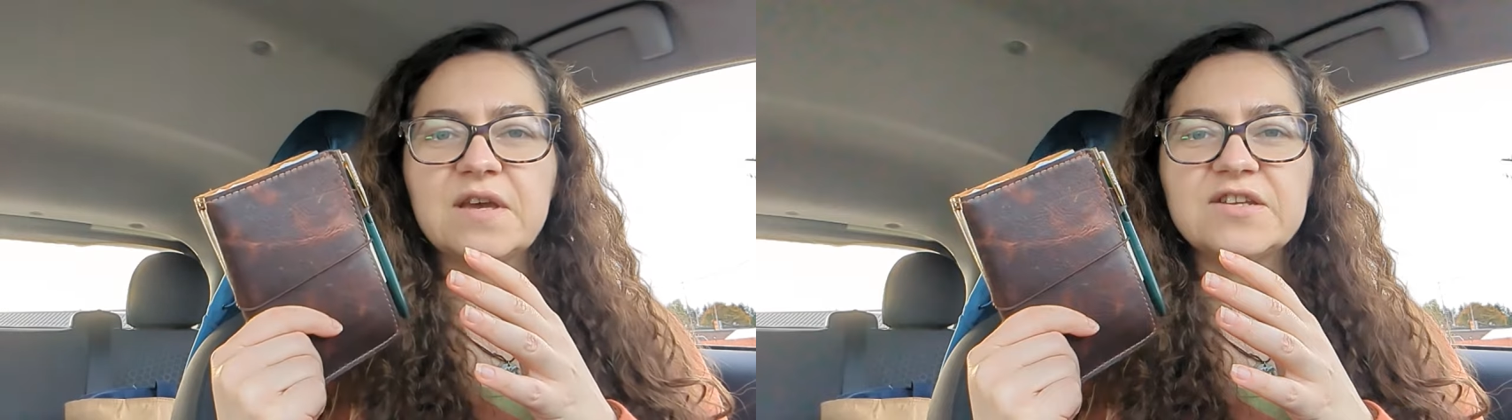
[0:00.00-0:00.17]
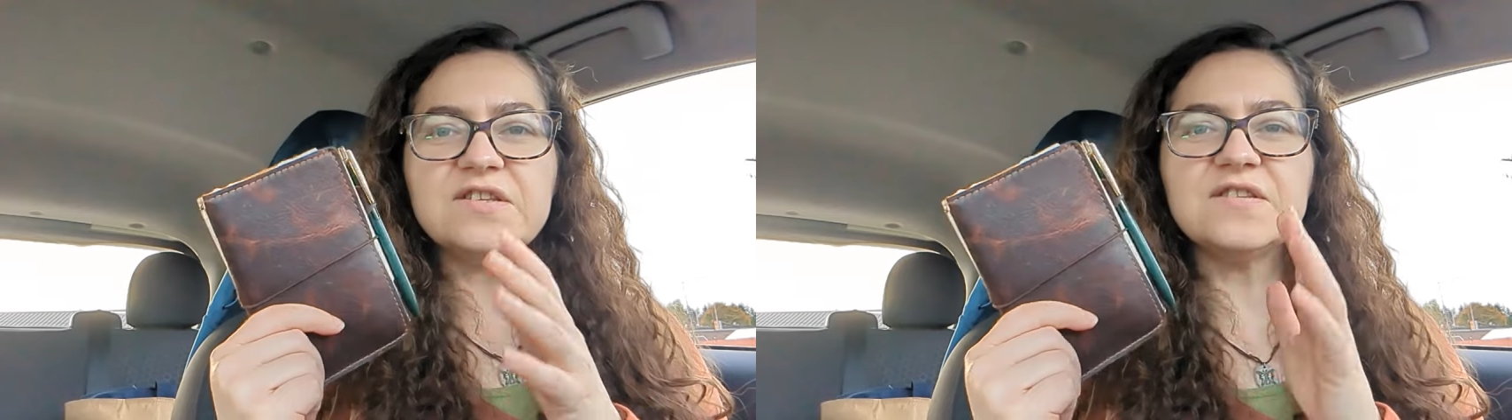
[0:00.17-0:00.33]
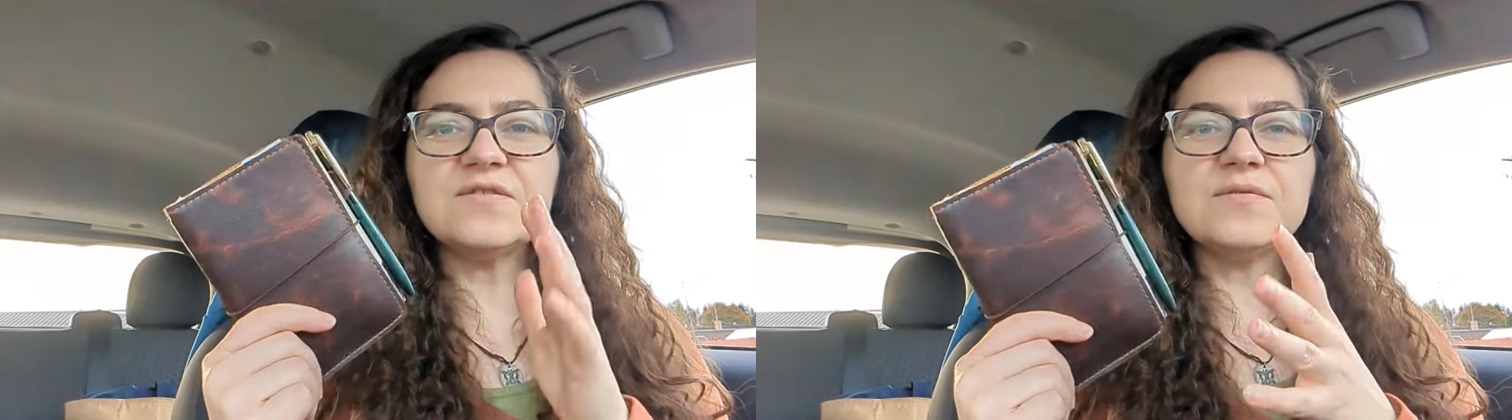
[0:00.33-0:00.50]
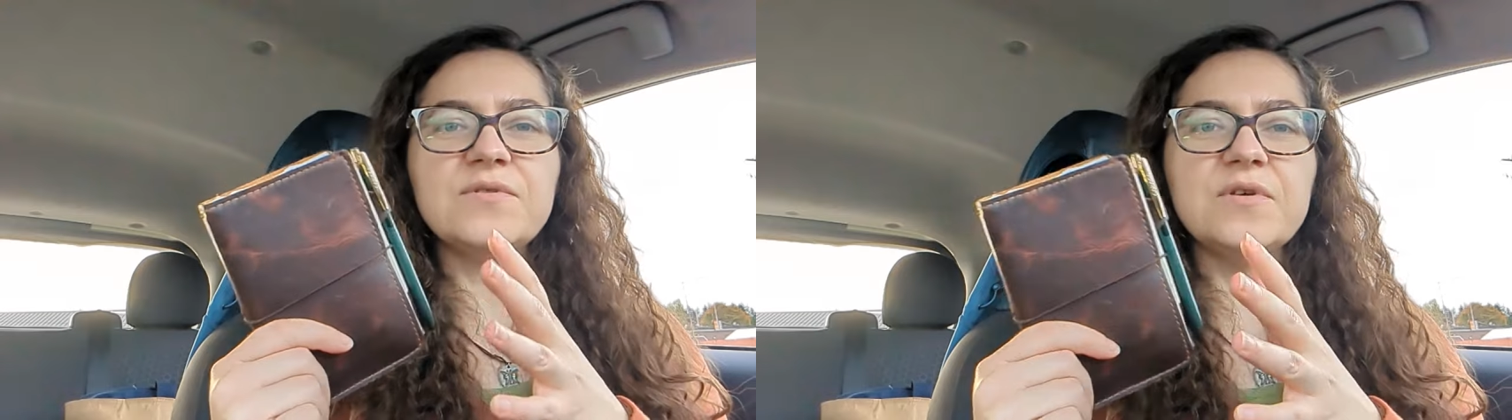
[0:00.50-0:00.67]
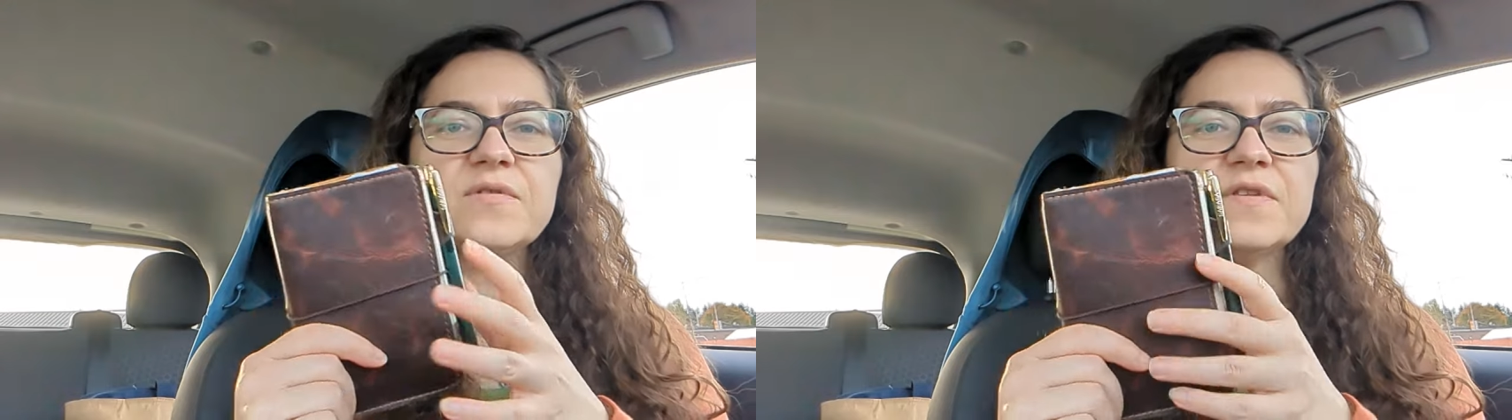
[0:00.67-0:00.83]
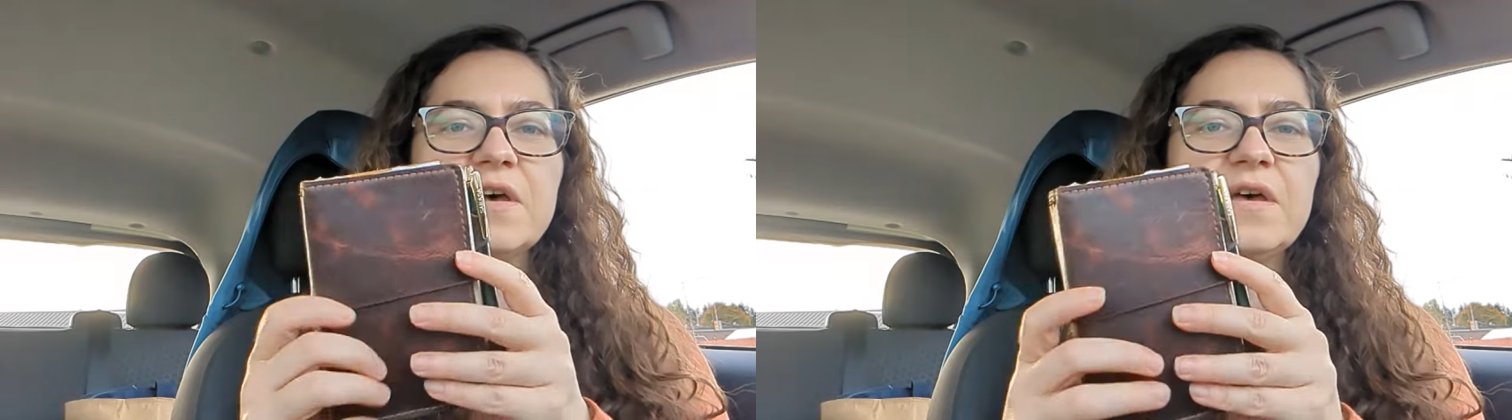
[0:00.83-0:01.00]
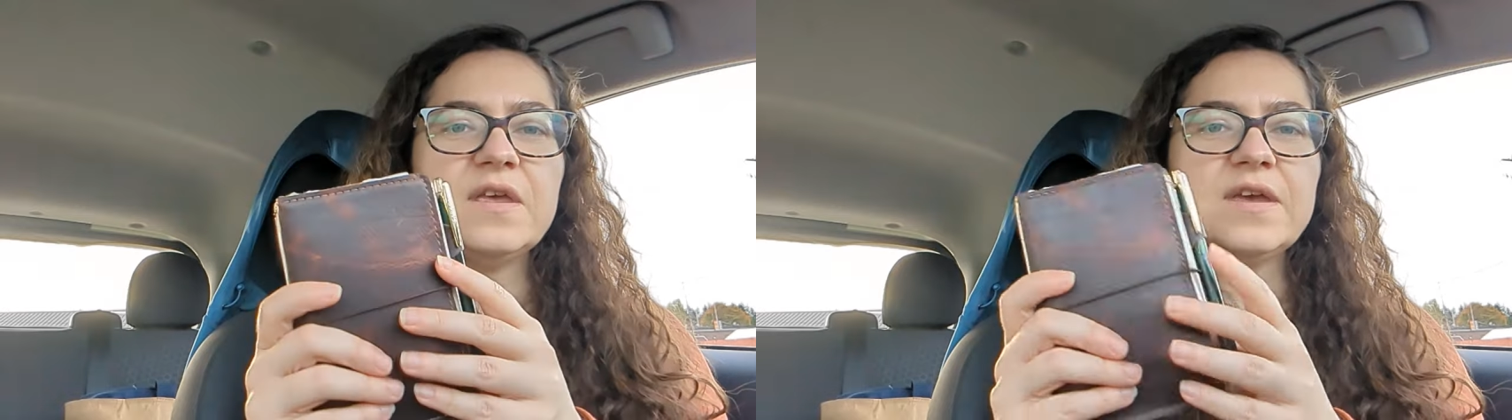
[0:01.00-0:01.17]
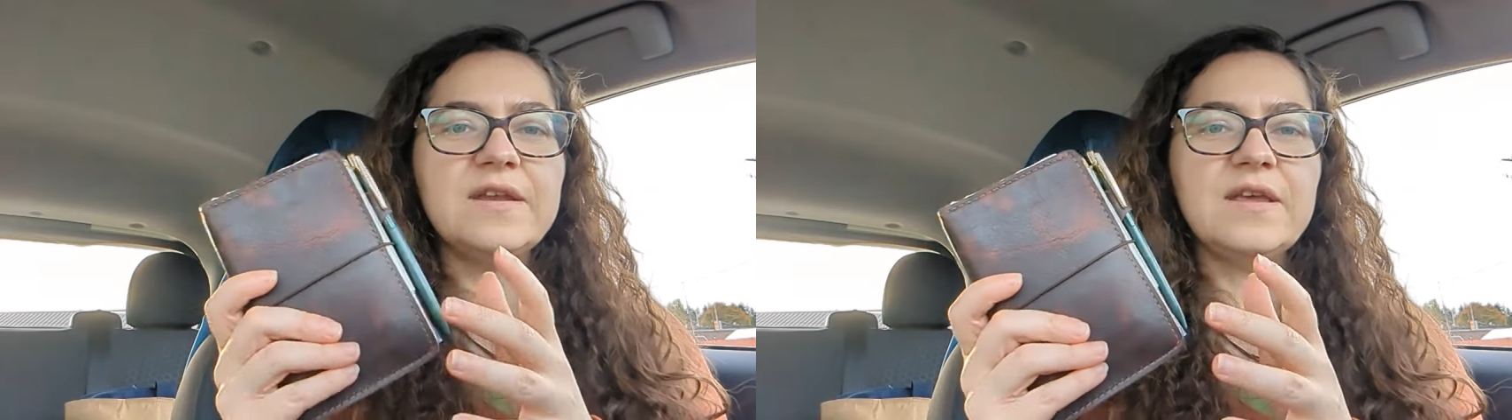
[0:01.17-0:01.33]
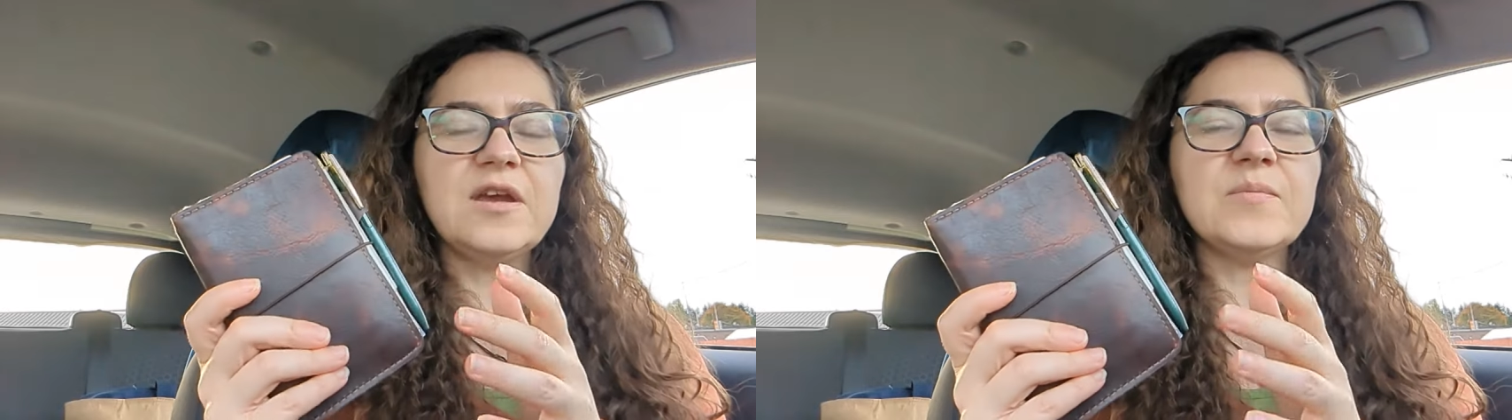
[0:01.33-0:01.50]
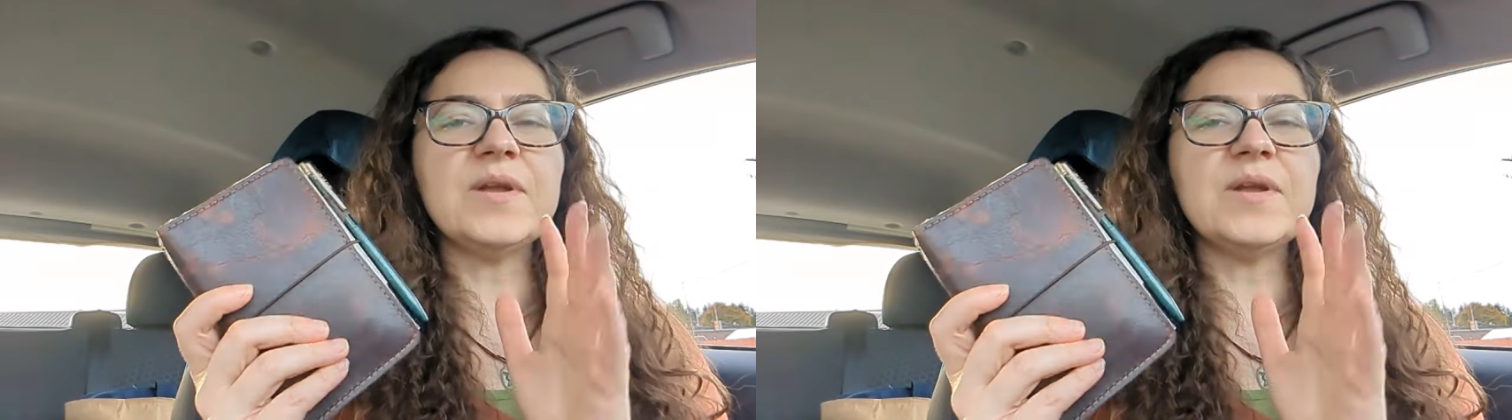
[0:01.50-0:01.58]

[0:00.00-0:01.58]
I just threw those all in here,